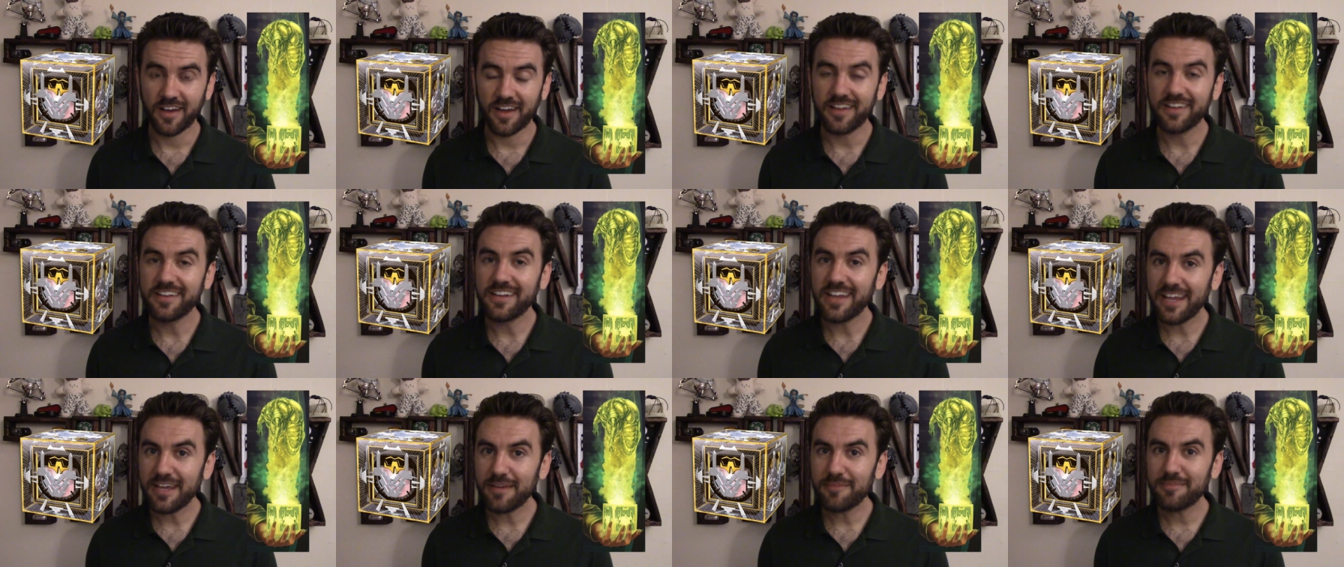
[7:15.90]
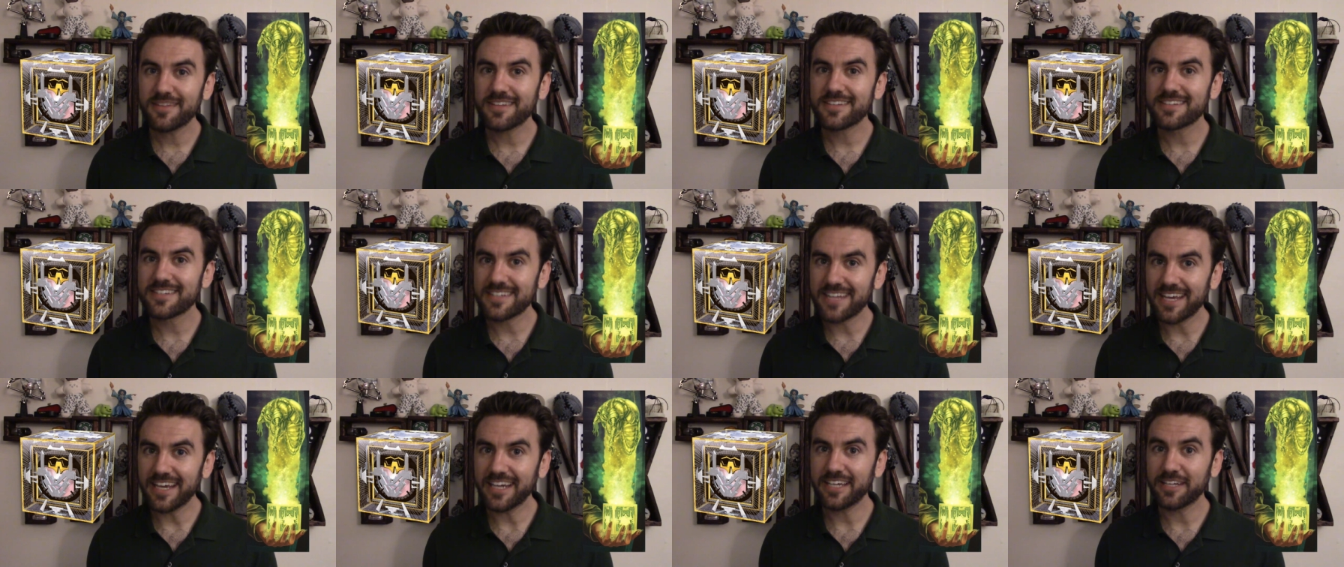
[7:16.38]
a name
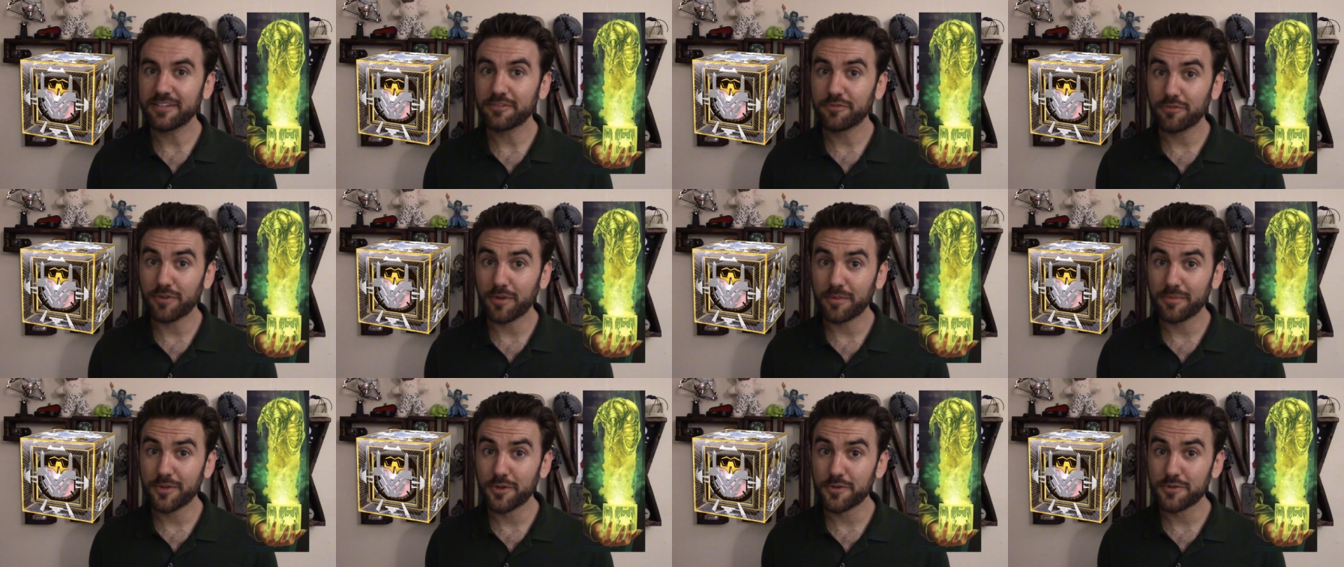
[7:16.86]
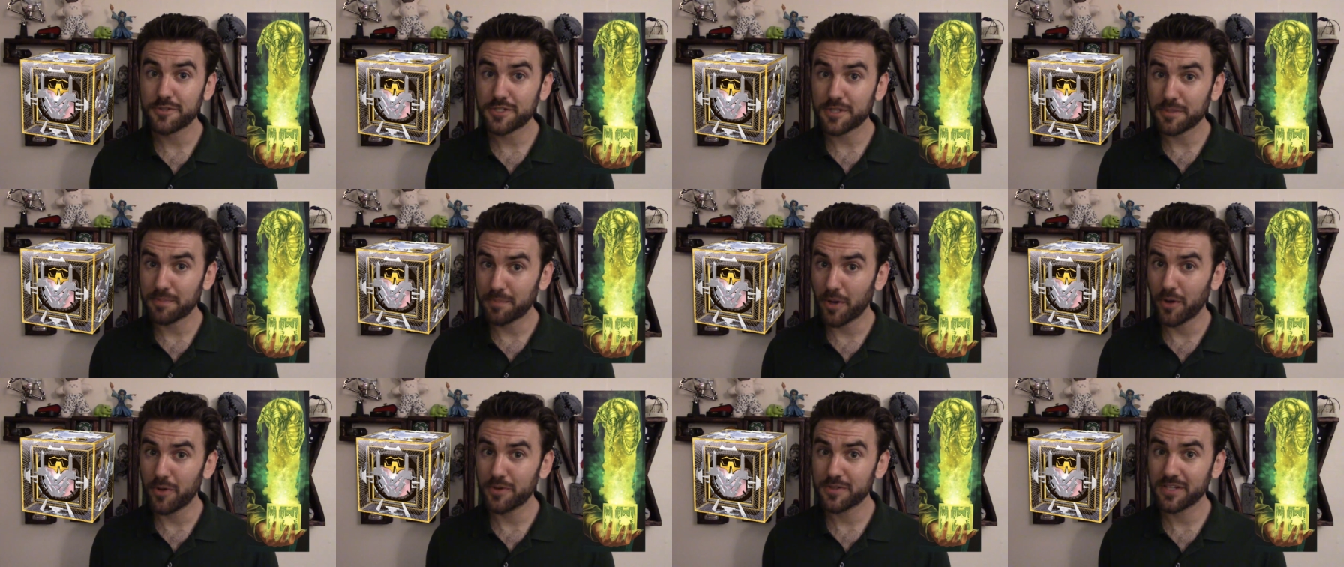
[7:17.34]
that's taken from those
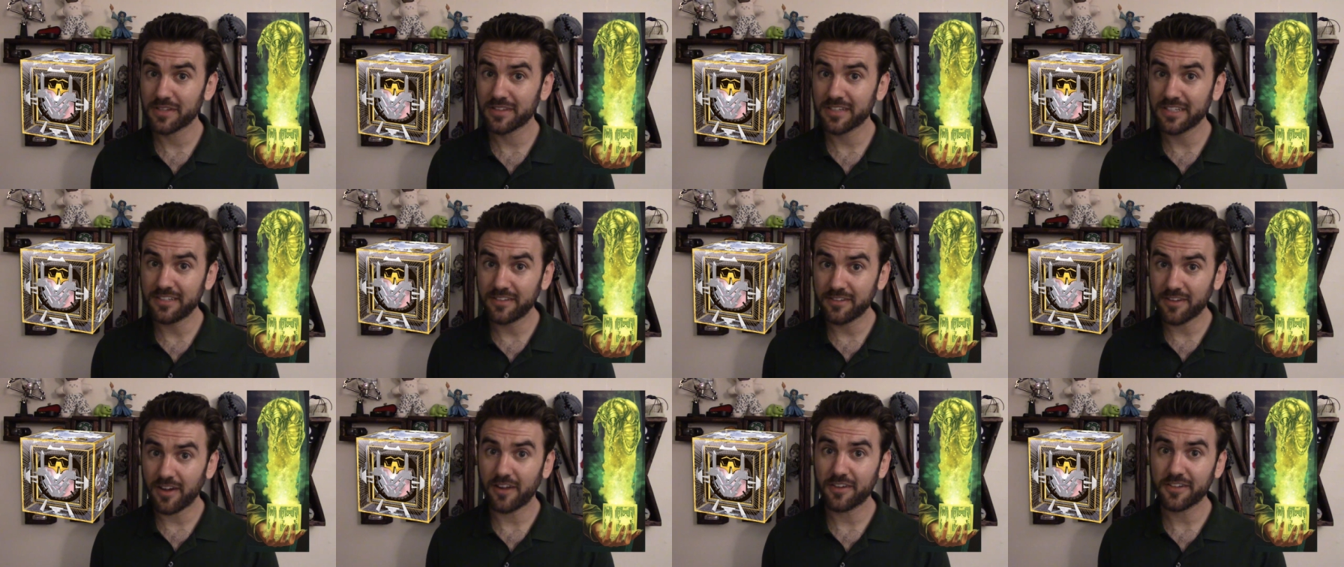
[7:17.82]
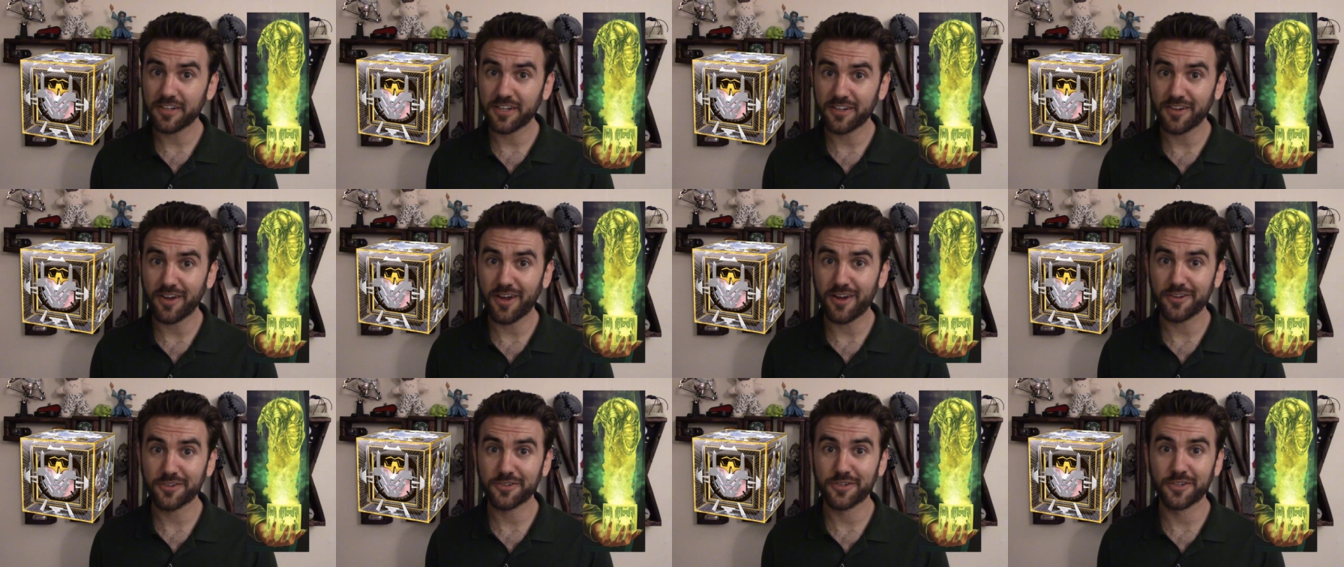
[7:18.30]
supposedly
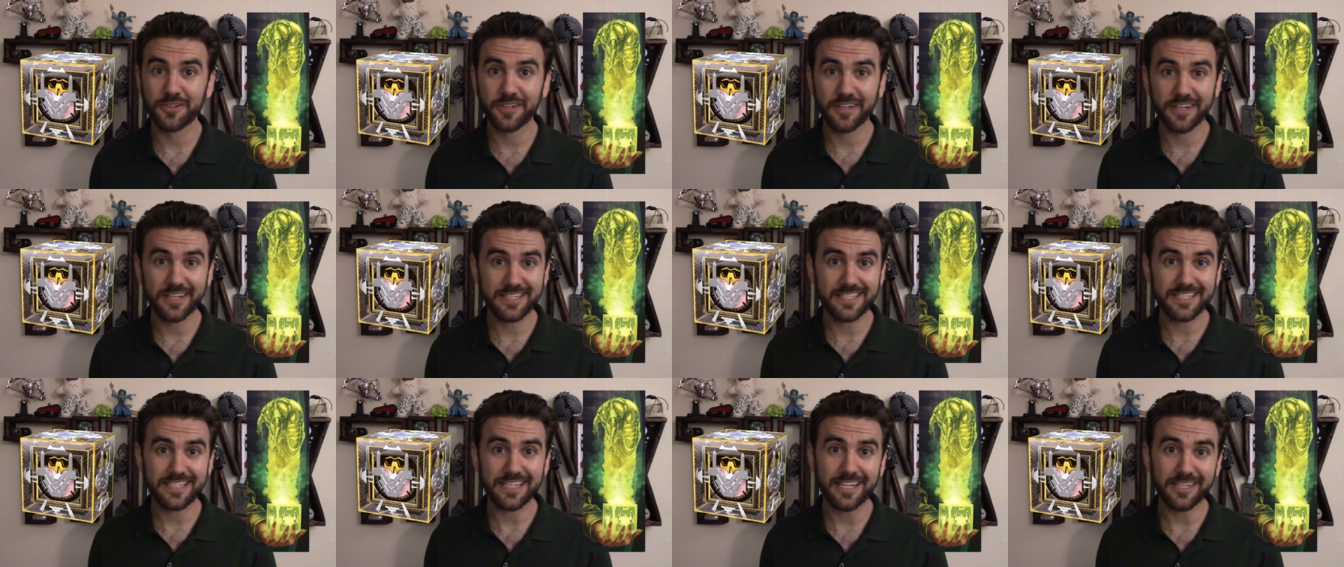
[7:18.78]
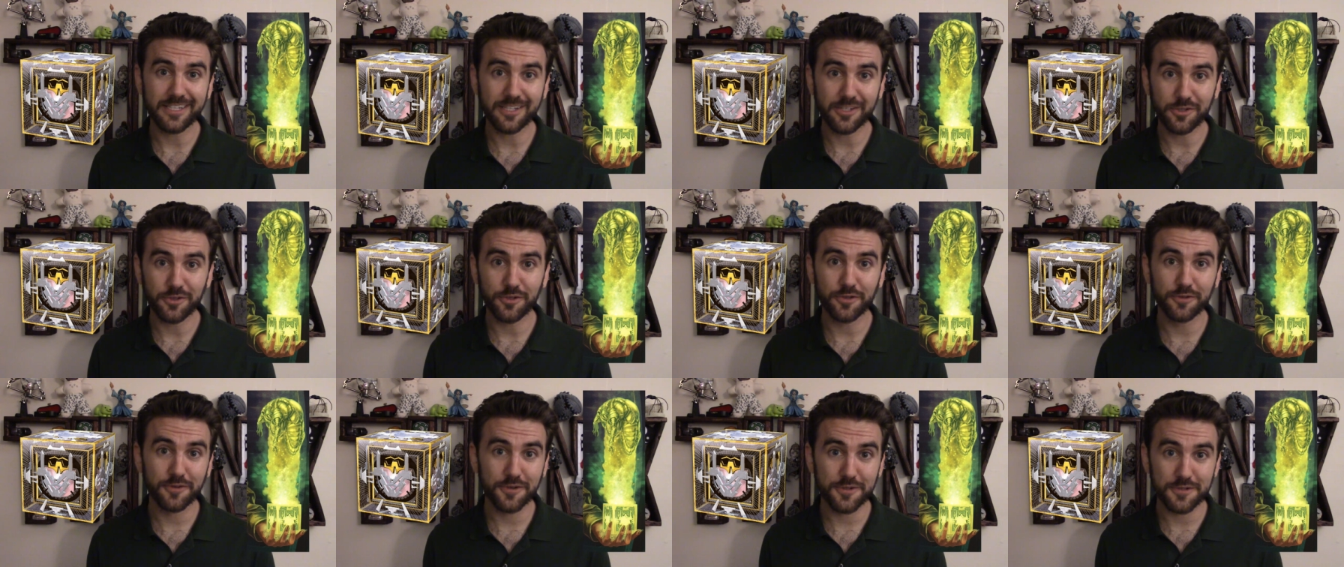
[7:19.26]
non-canonical
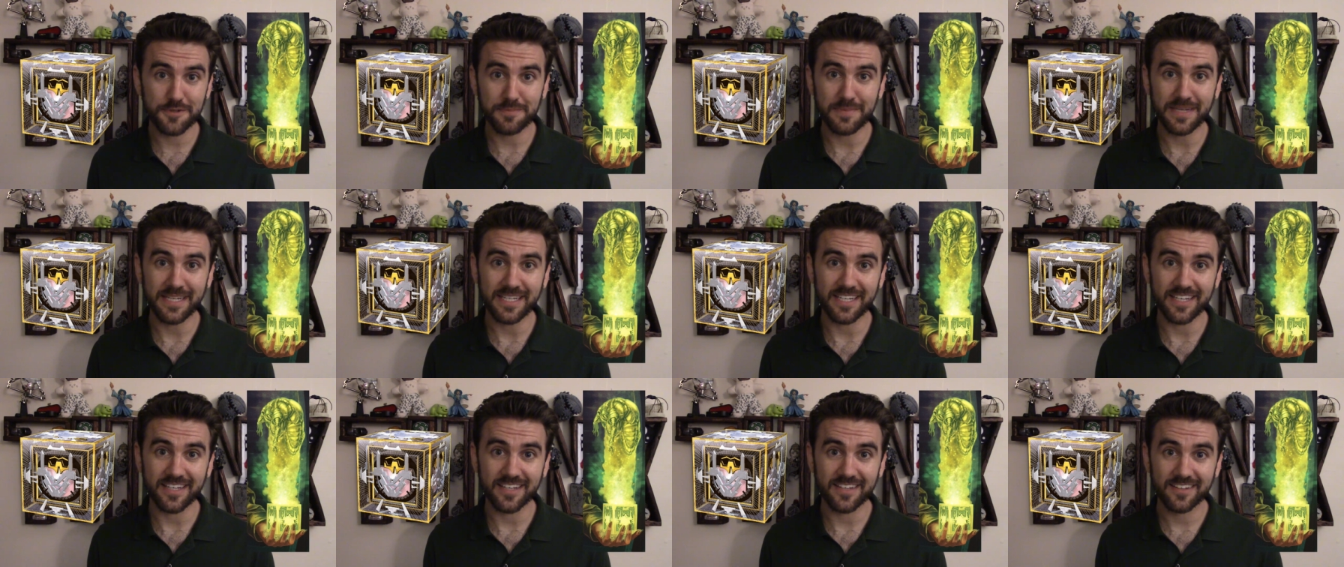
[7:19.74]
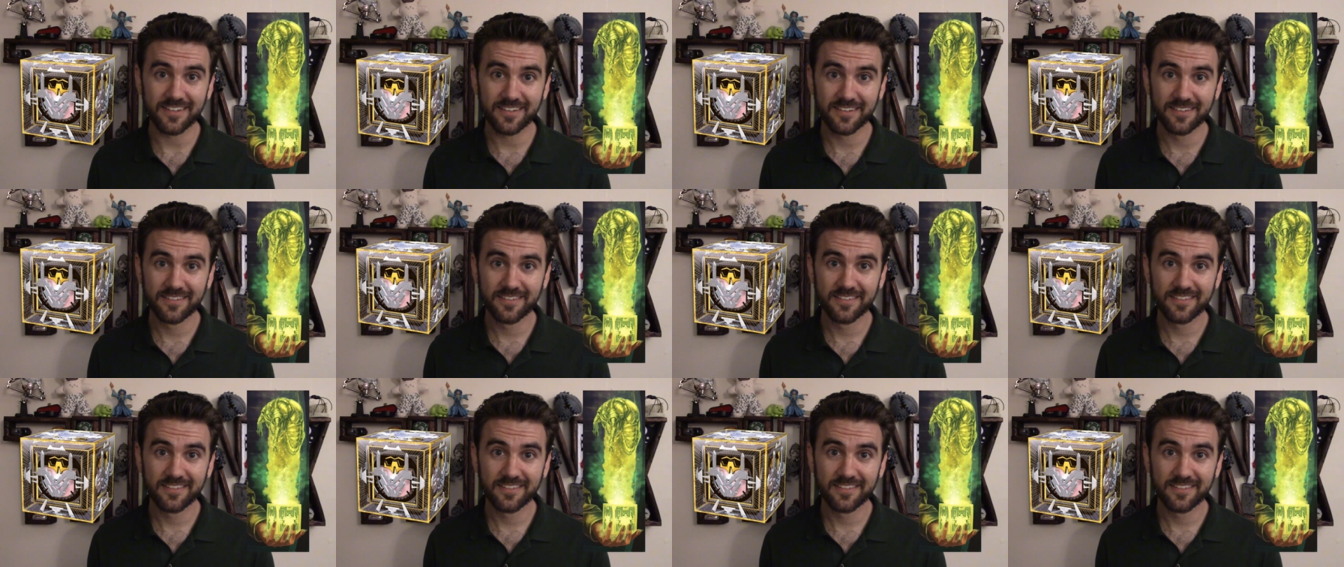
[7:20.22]
extended universe media.